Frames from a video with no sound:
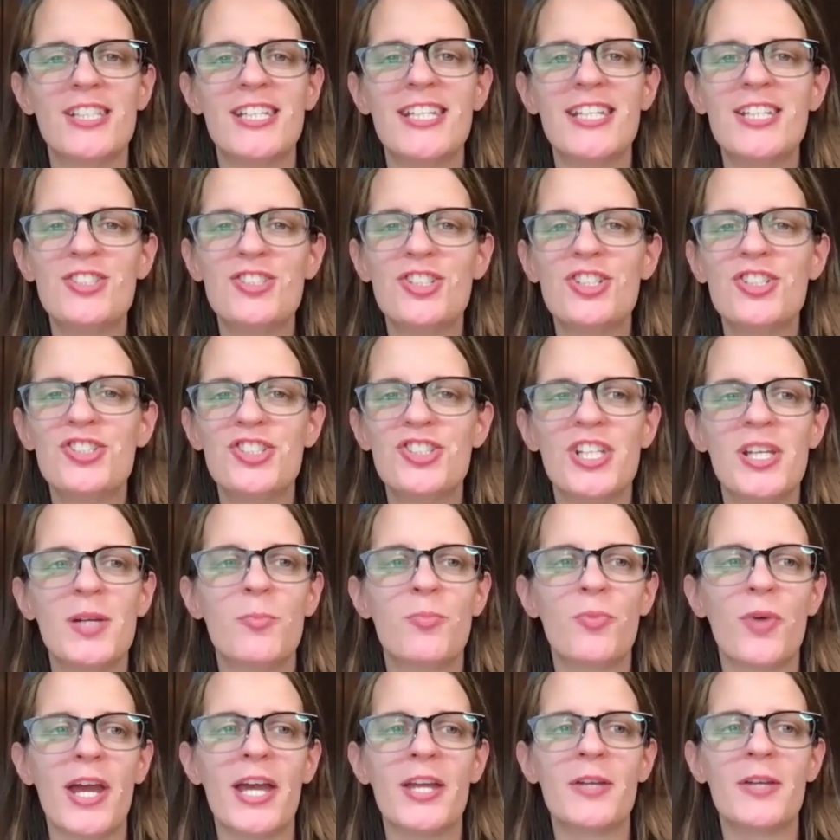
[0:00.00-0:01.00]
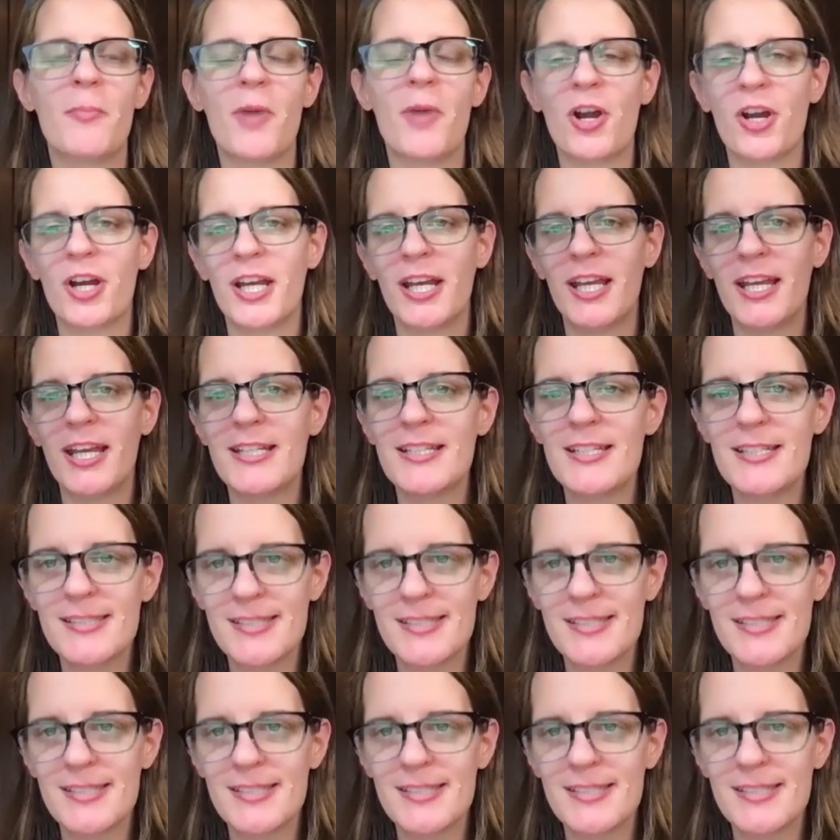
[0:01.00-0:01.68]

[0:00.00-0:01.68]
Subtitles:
TGG Brand Marketing and